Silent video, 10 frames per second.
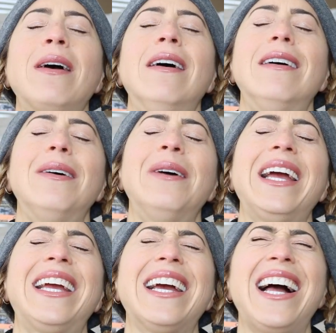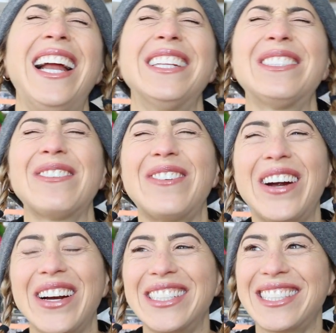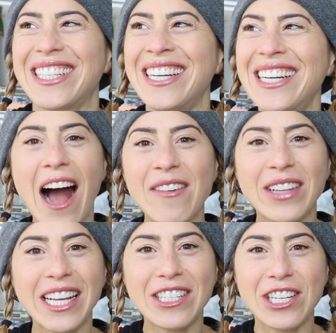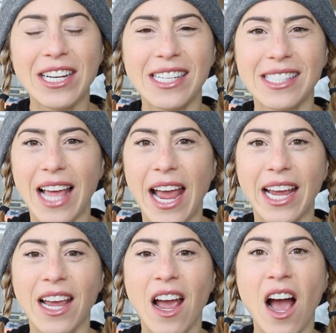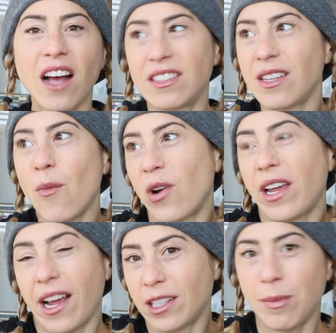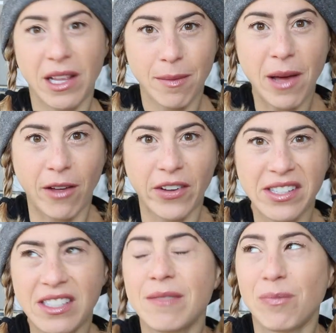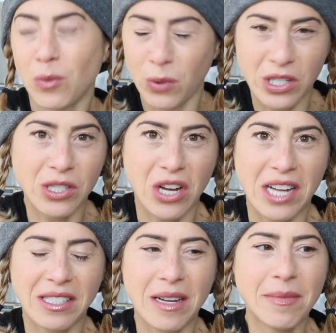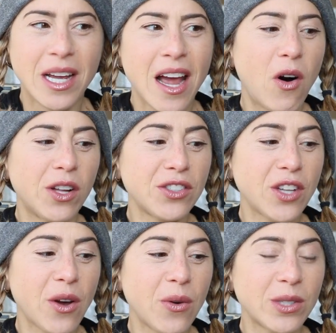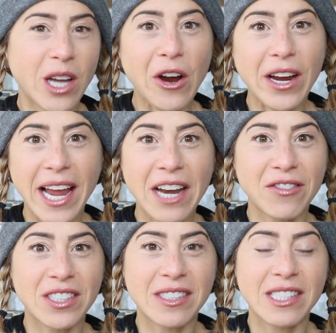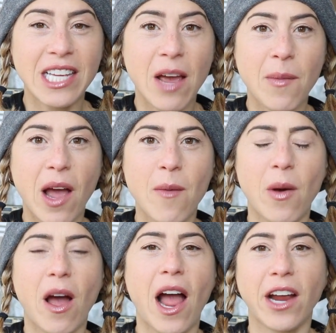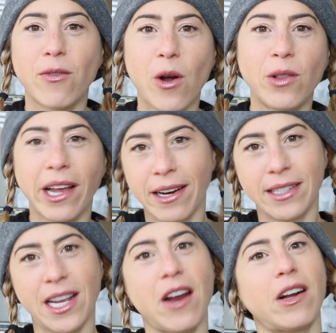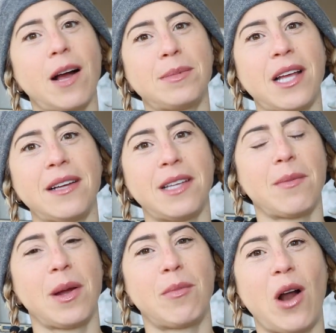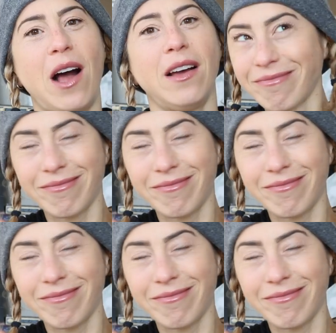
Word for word: oh my god, it's the worst. Ovulation is like someone kicked me in the pelvis which is awesome. Also, sorry again if this is TMI, but I grow like an entire cup size on my bra